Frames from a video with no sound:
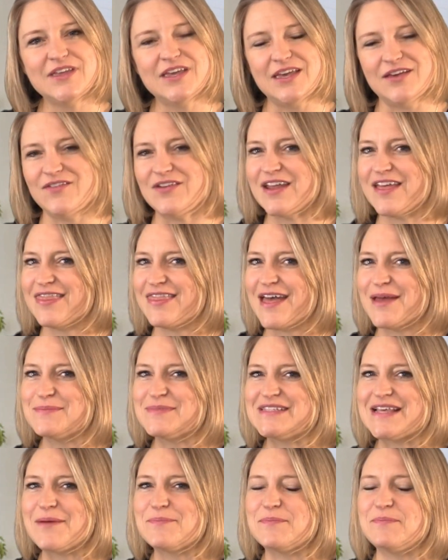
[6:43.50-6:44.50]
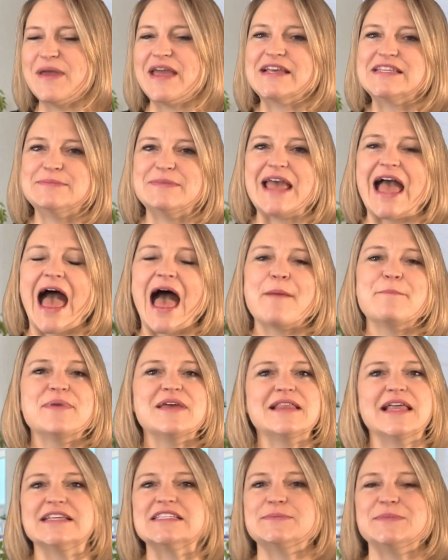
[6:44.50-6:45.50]
Give it a thumbs up, makes me
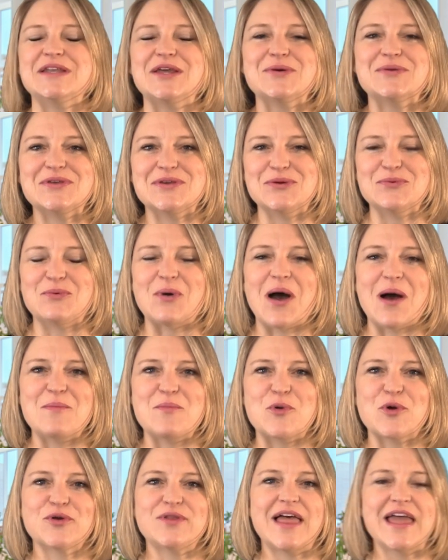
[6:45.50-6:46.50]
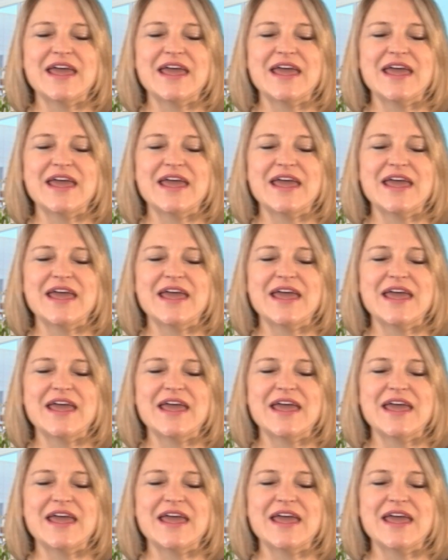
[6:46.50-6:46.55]
happy, lets me know that you want more